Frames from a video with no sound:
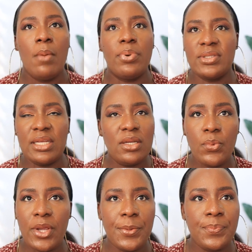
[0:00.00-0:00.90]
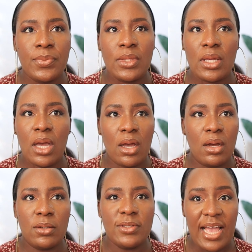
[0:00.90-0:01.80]
But anyway,
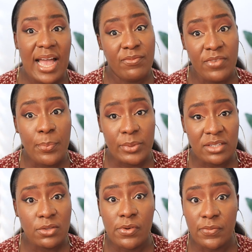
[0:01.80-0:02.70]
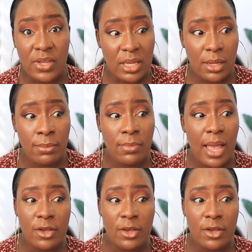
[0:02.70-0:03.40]
I'm very protective of him.